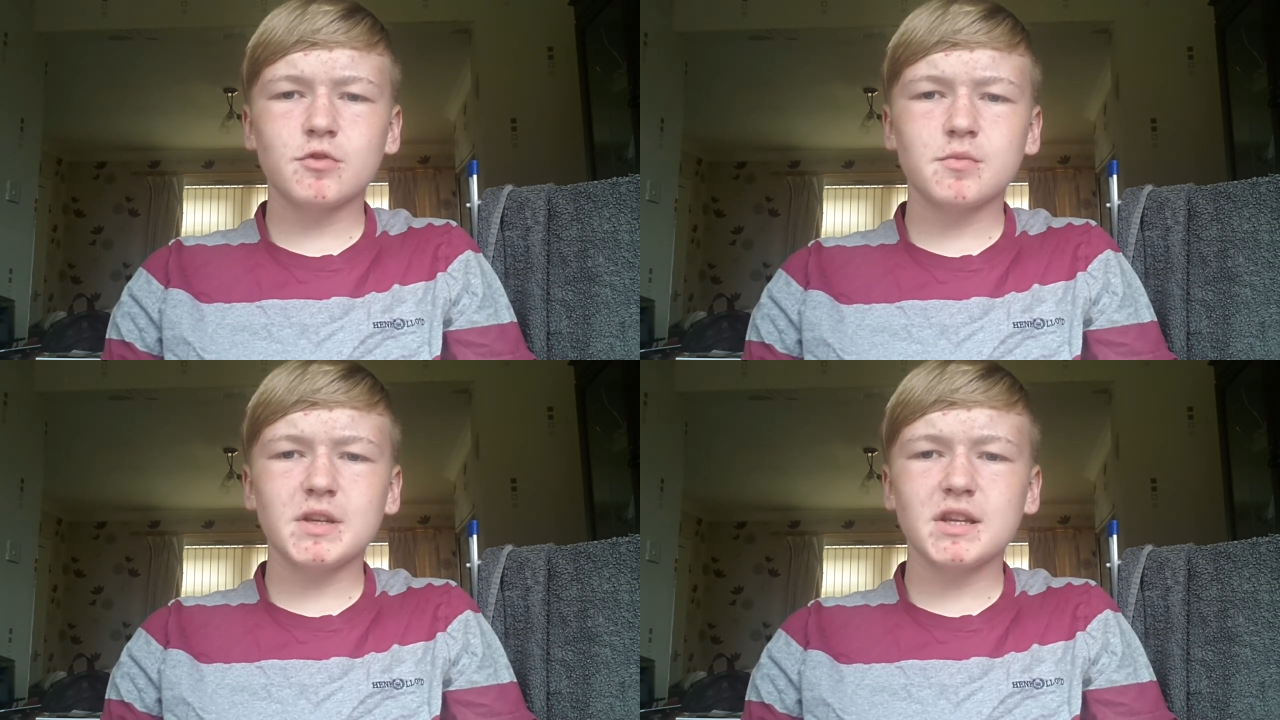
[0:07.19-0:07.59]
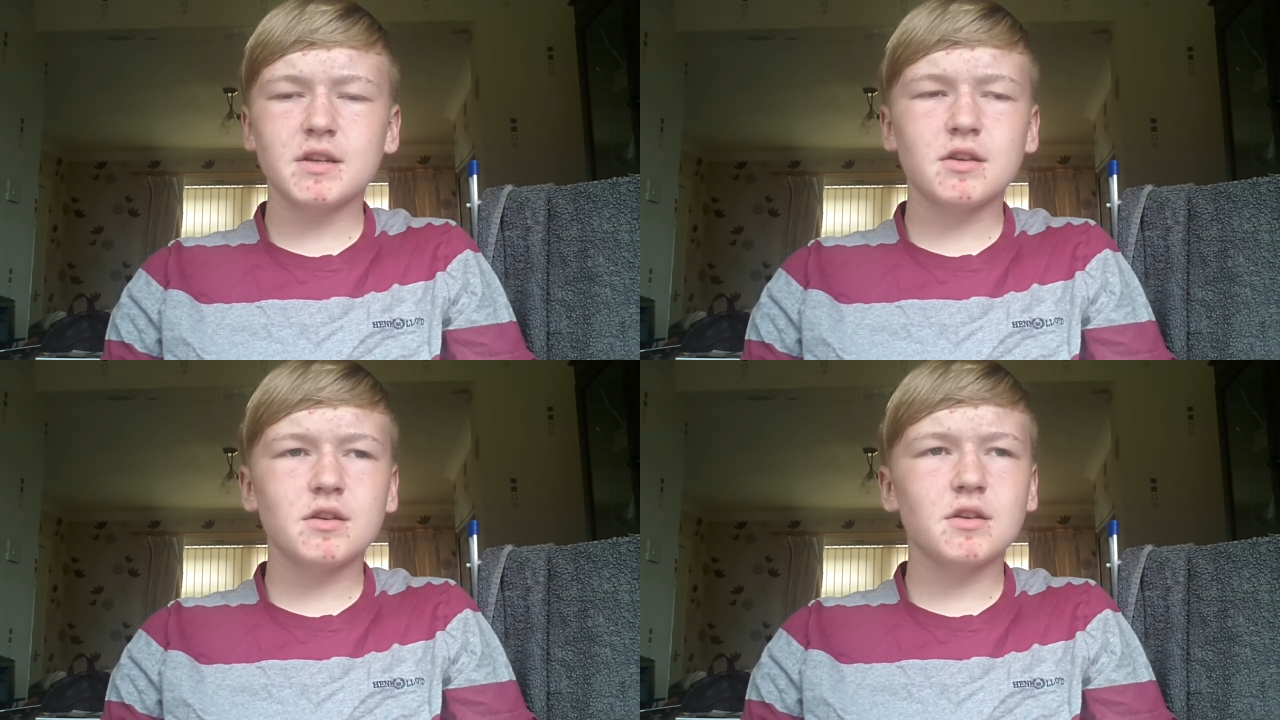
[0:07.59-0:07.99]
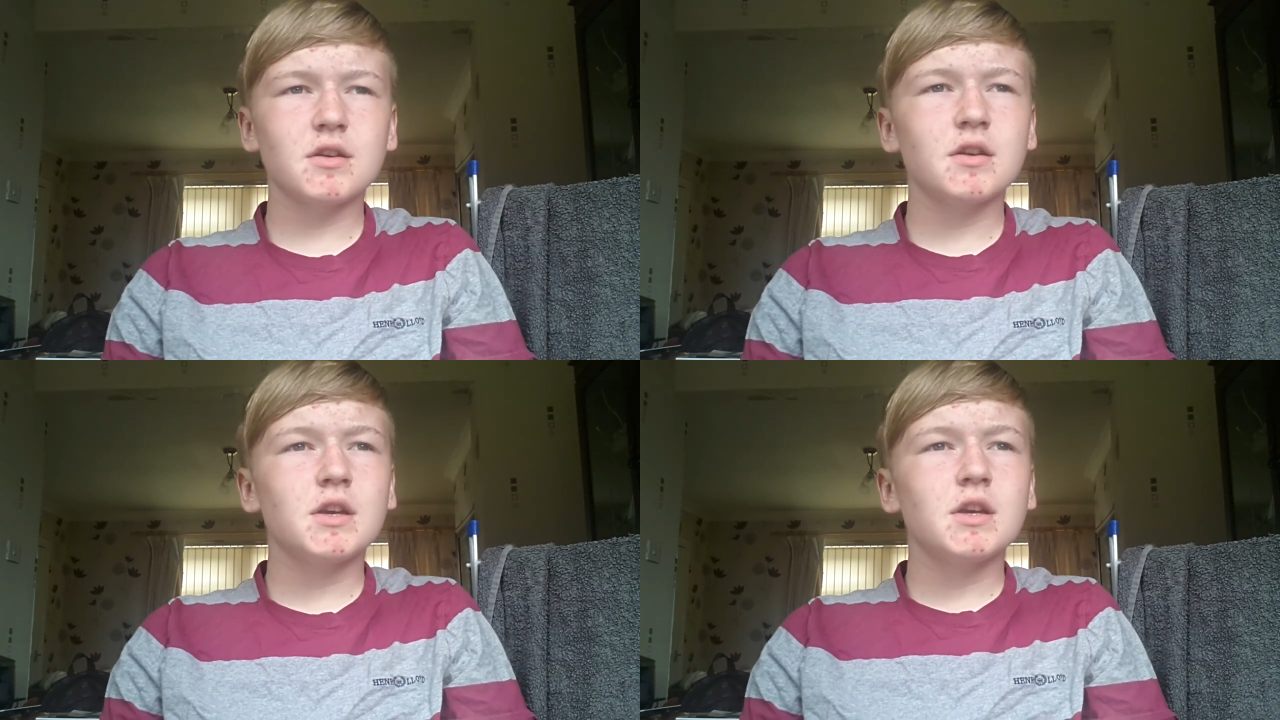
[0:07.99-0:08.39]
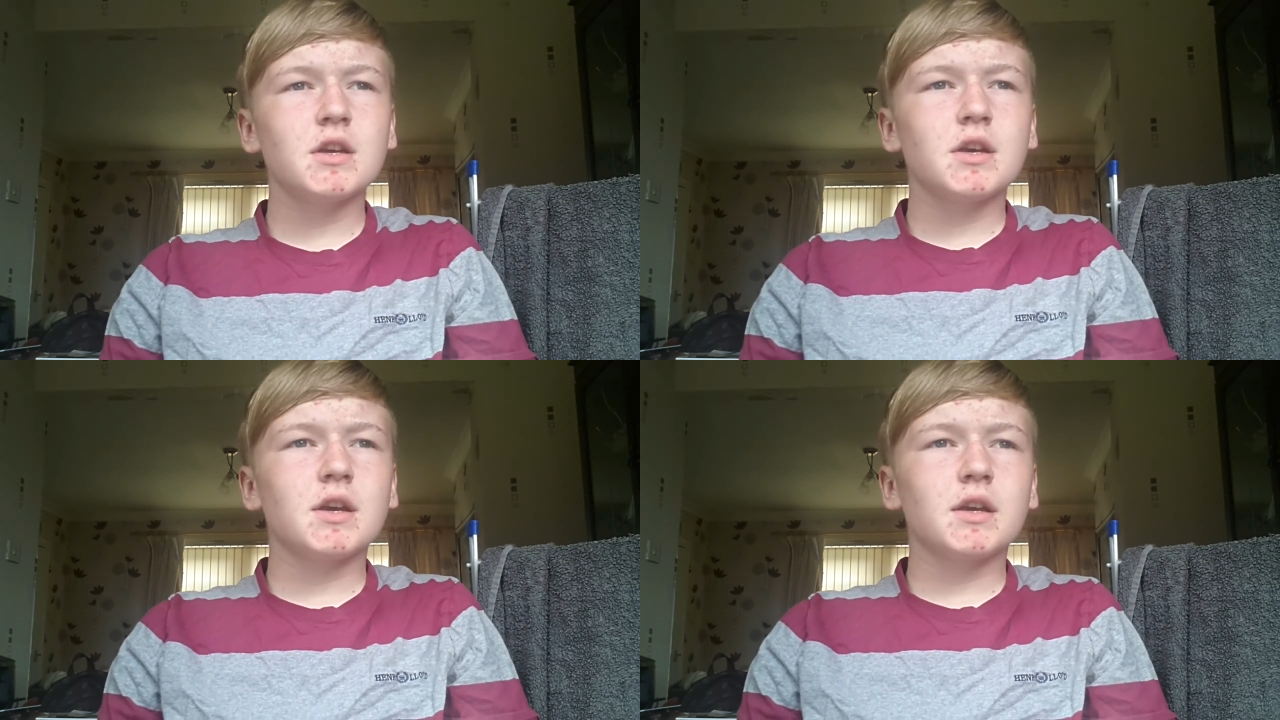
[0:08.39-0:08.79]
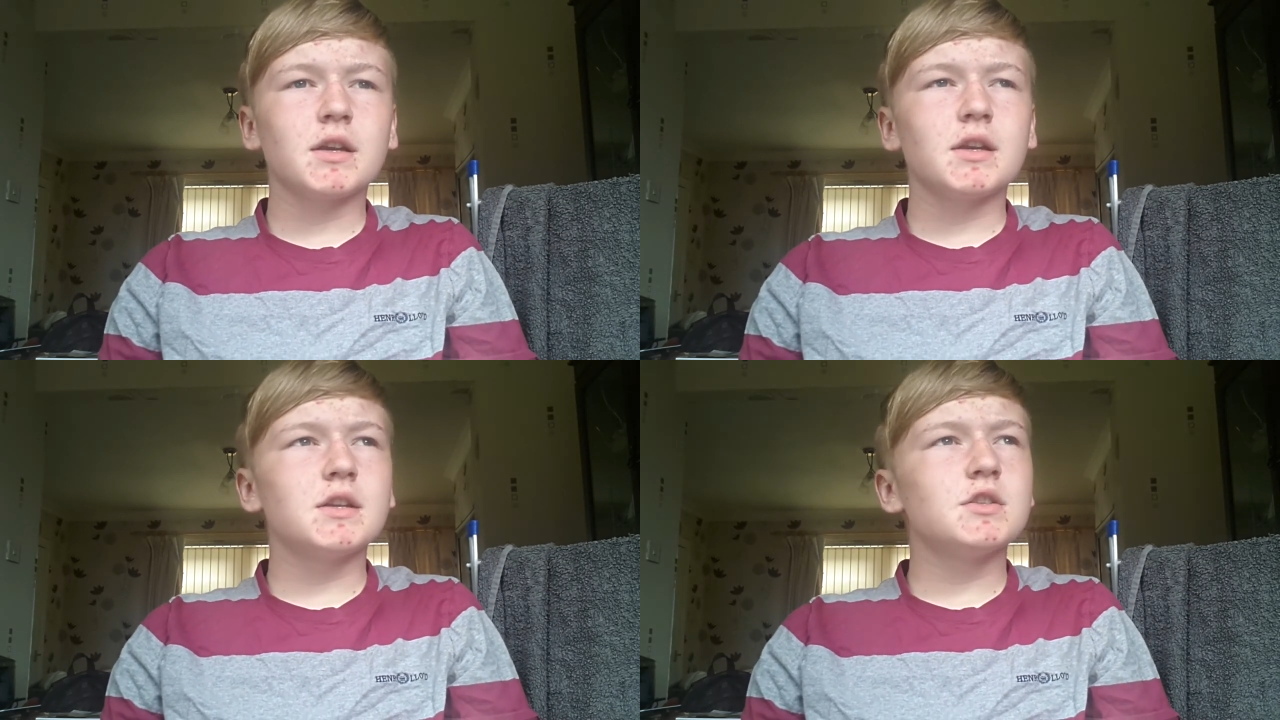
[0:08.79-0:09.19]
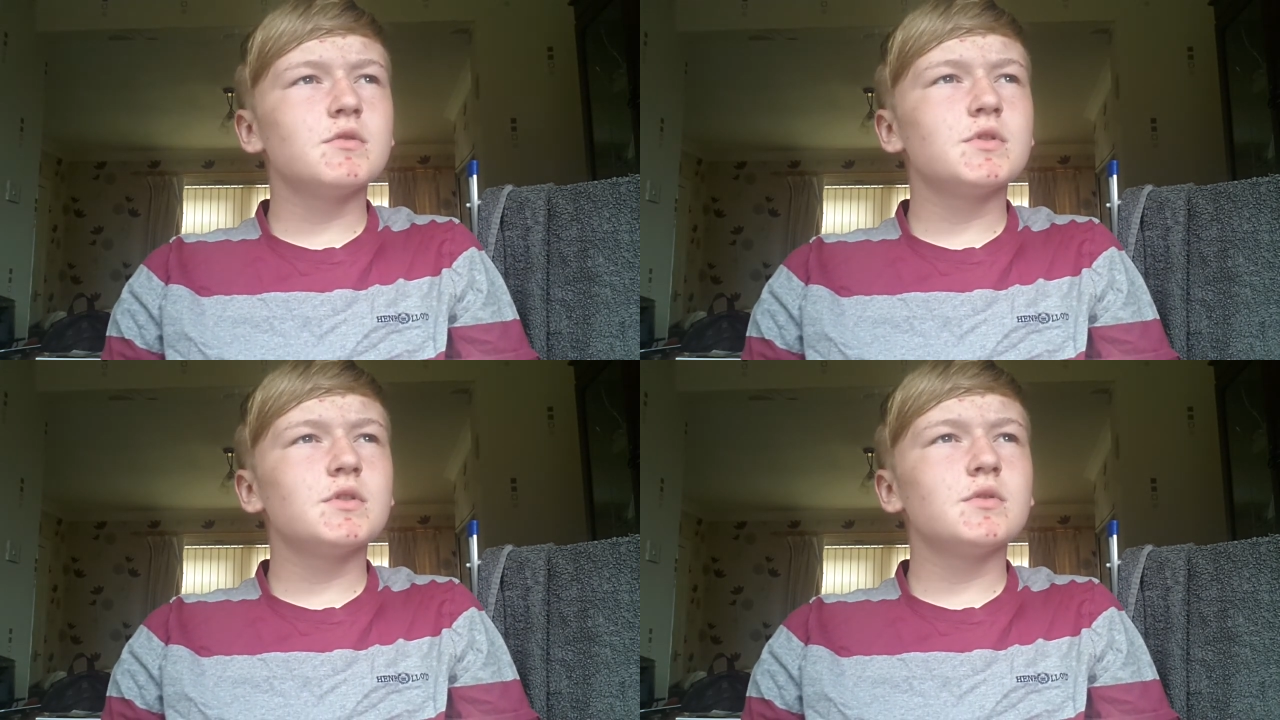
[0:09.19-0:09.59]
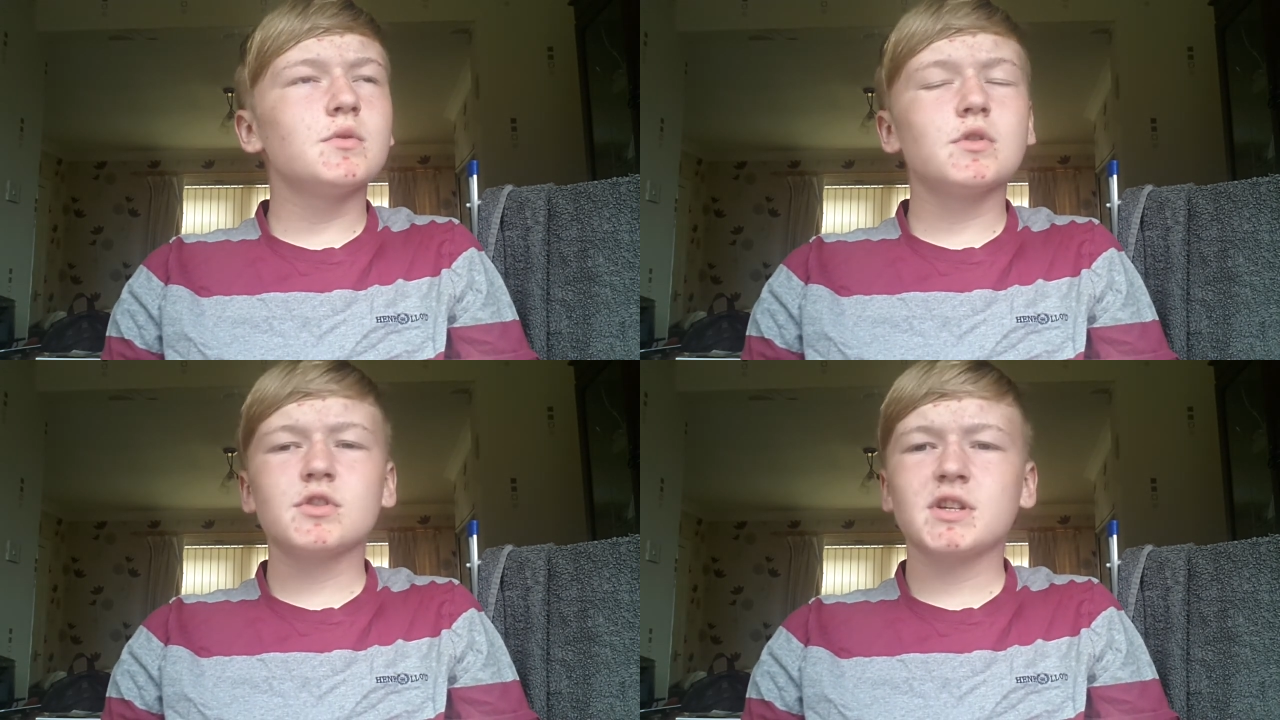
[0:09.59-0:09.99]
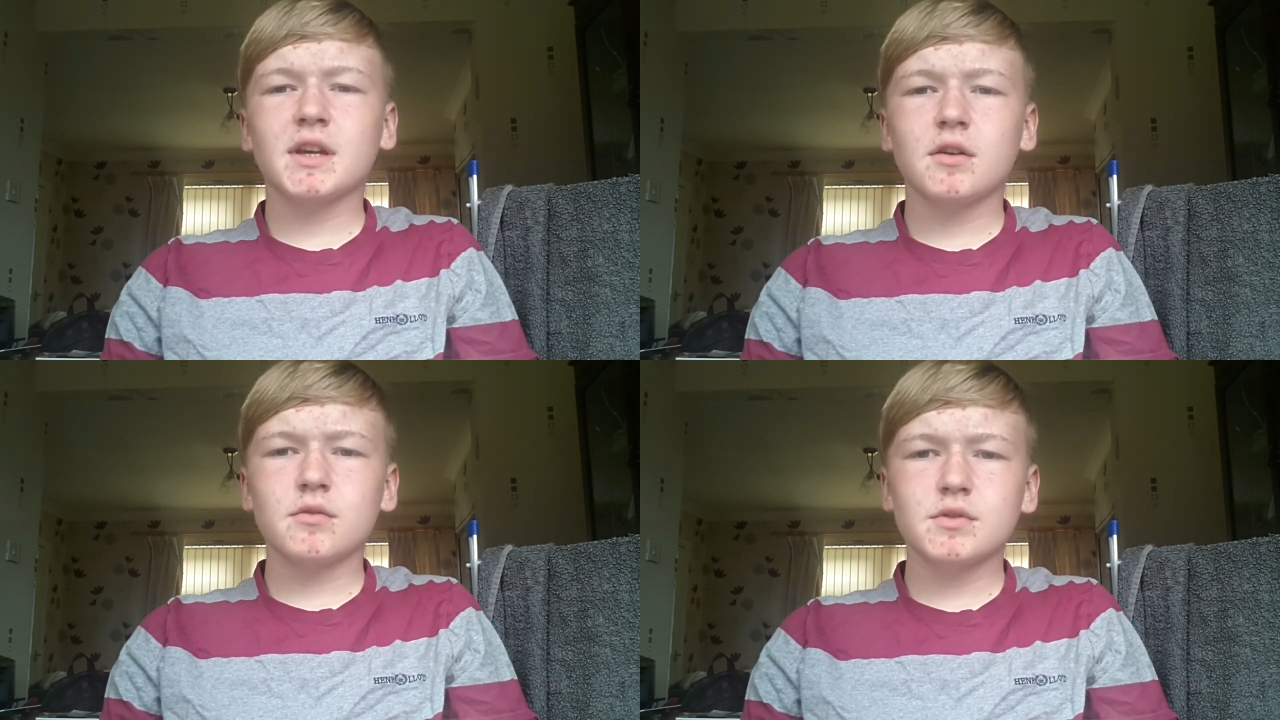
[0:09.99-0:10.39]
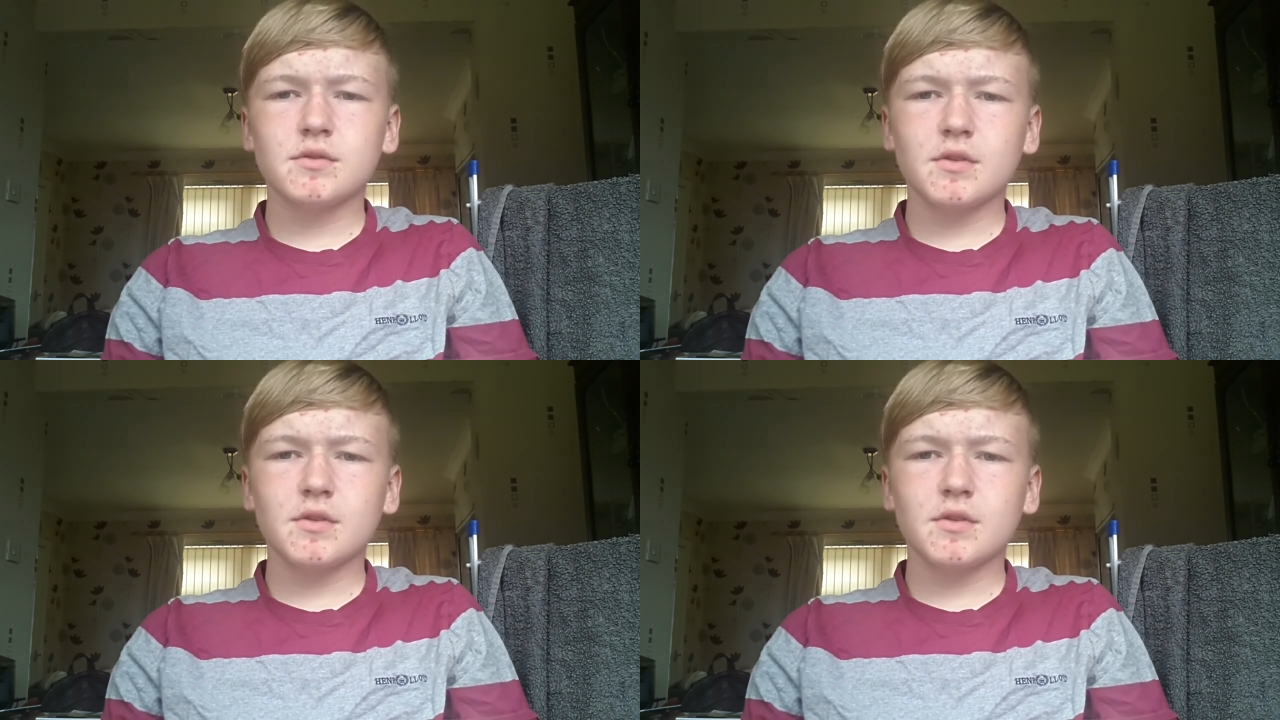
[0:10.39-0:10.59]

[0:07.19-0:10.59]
One being, I need you to go check out